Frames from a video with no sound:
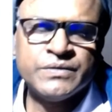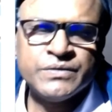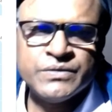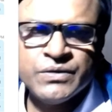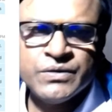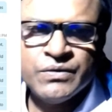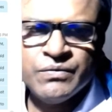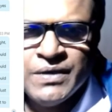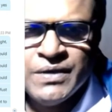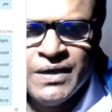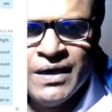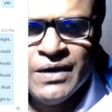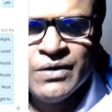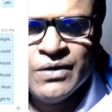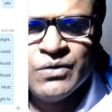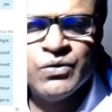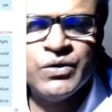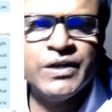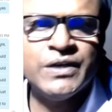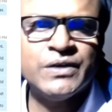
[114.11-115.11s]
So we are
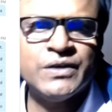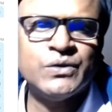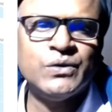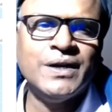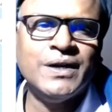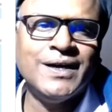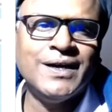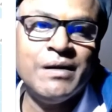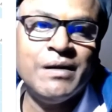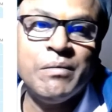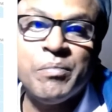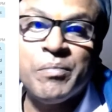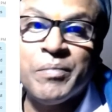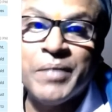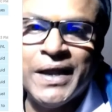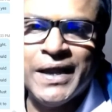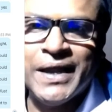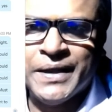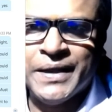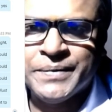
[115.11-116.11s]
going to learn
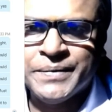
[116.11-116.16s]
may.